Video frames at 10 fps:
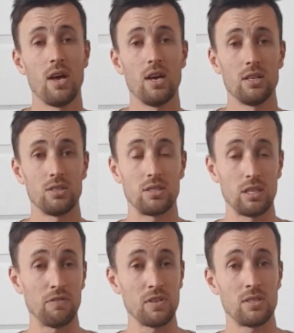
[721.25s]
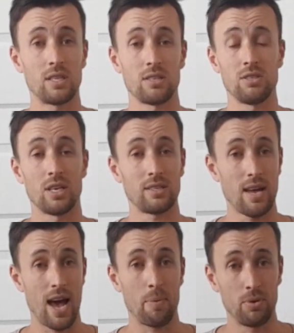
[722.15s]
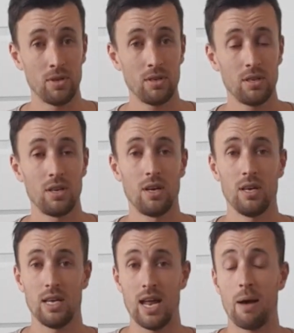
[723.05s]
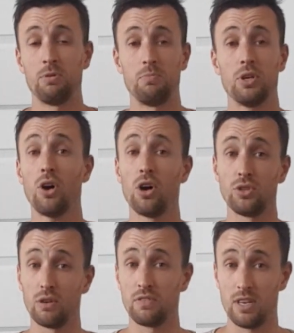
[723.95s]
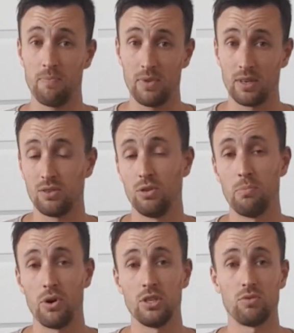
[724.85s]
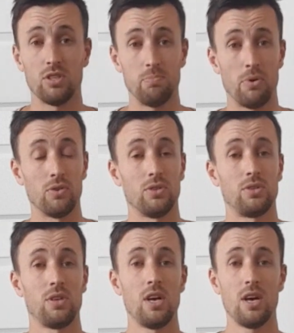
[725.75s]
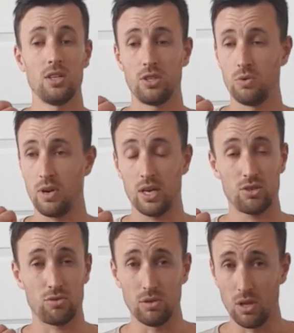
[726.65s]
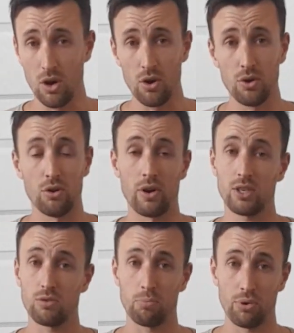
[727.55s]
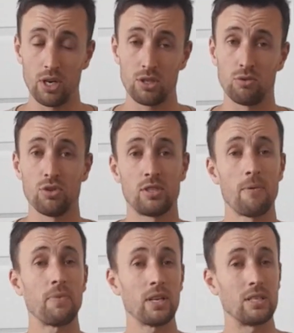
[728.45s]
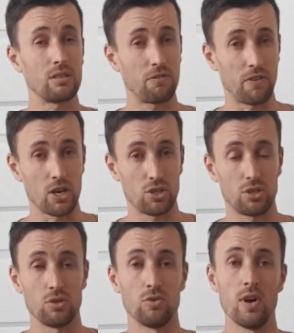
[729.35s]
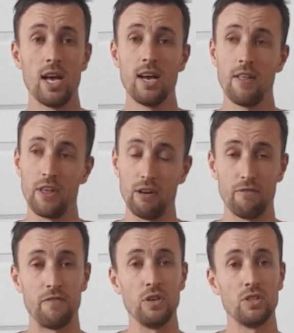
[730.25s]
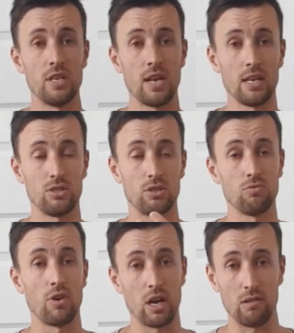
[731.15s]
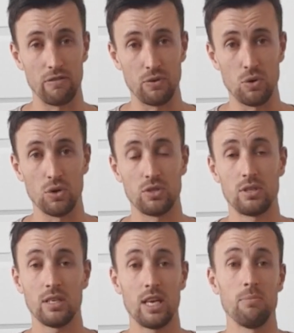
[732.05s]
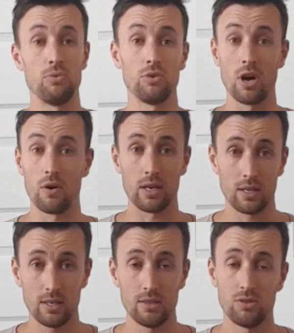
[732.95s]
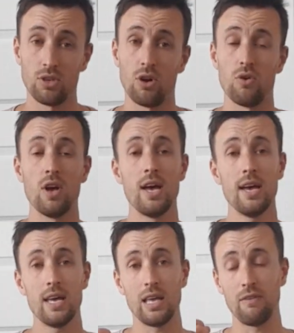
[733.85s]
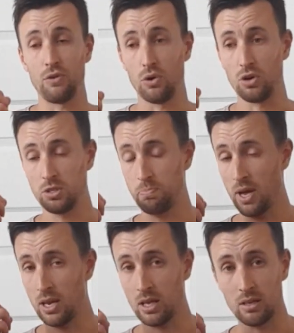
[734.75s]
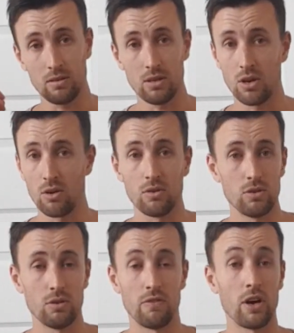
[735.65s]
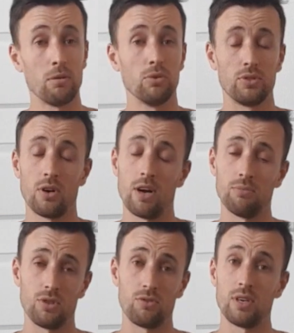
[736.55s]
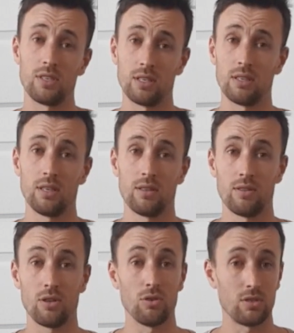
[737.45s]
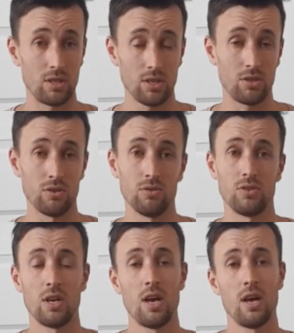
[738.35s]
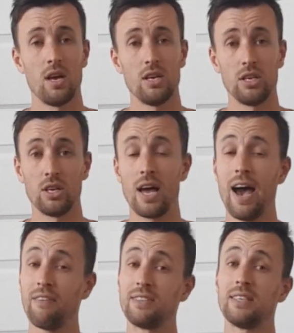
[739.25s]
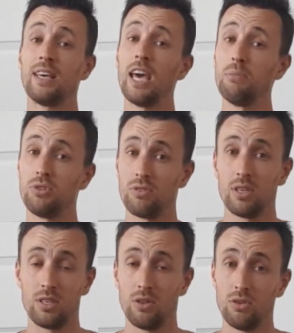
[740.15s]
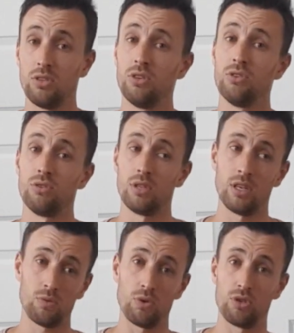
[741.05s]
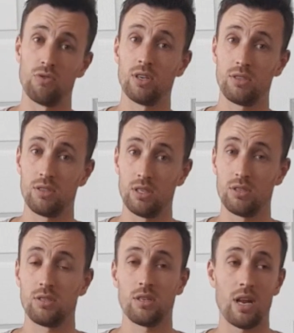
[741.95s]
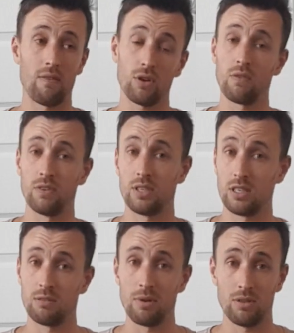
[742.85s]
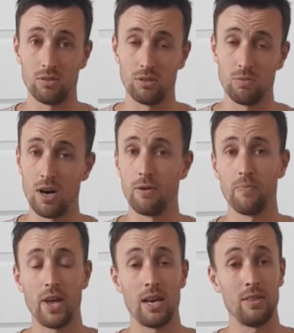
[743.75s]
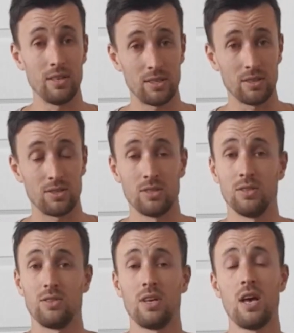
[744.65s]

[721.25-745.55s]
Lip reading: stiffness doesn't just happen, it happens because of something. It's your body's response to an extra load or extra pressure or something dysfunctional that it feels it needs to reinforce to keep you going. So if you're spending your valuable time stretching those tissues, you're going to have to keep stretching those tissues unless we address this and have a conversation about this as well. And in this instance,